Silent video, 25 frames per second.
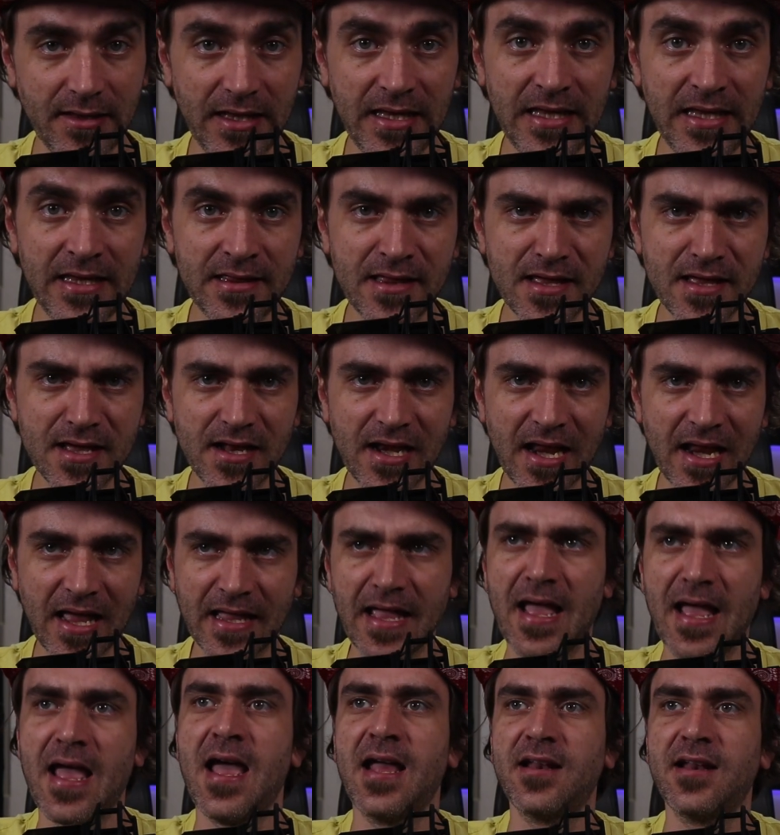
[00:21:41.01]
either
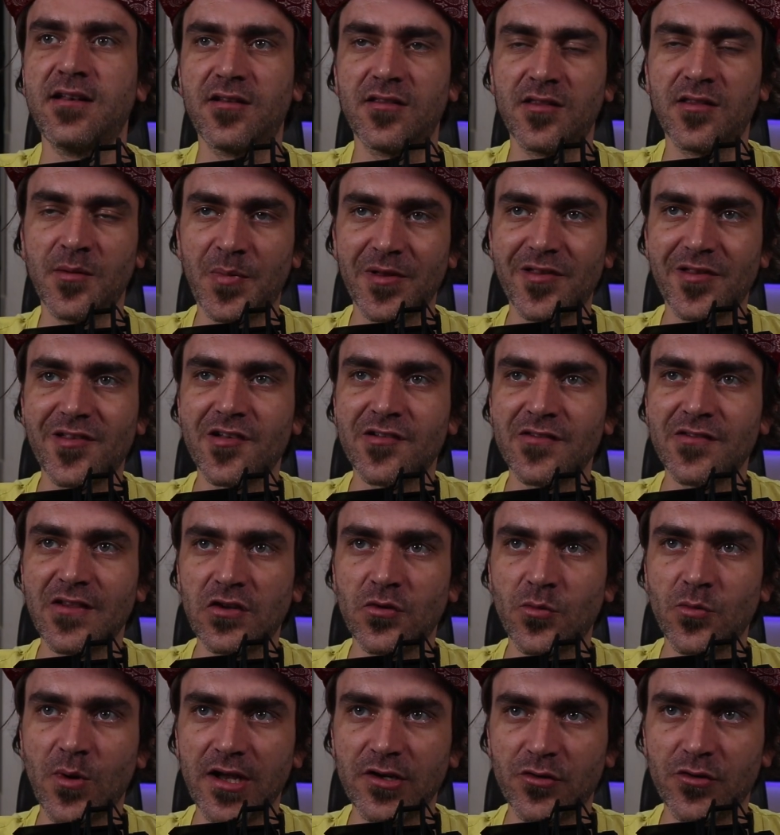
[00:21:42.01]
like at the position
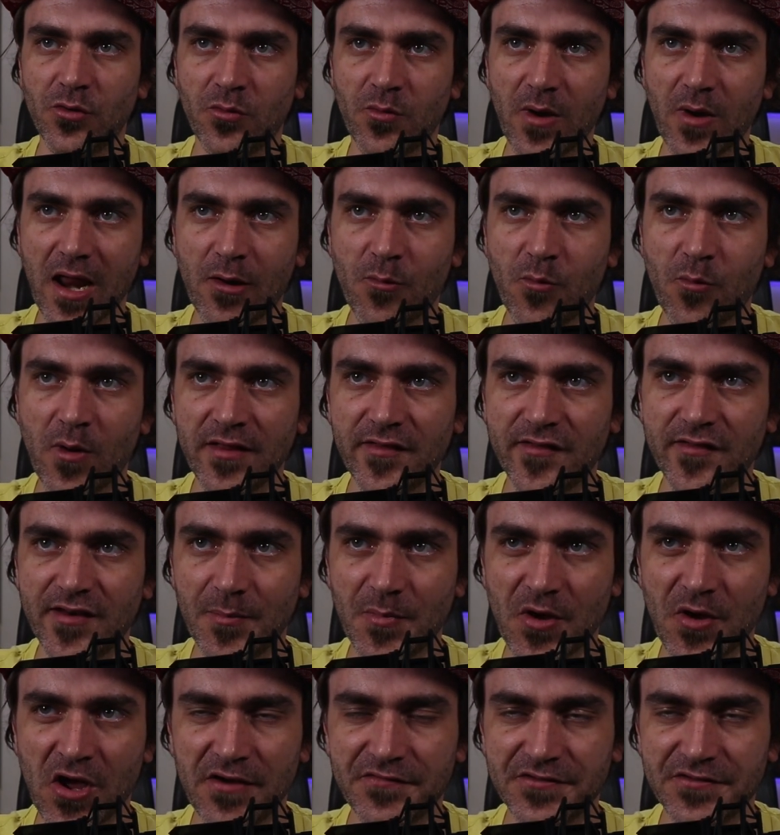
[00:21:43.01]
that you want or like one step
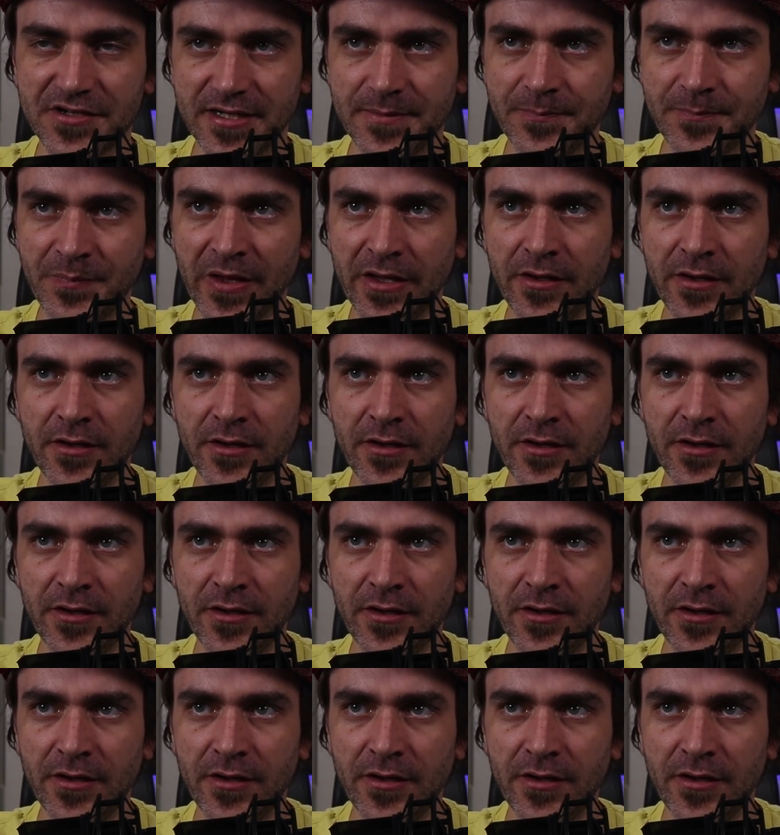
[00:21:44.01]
after.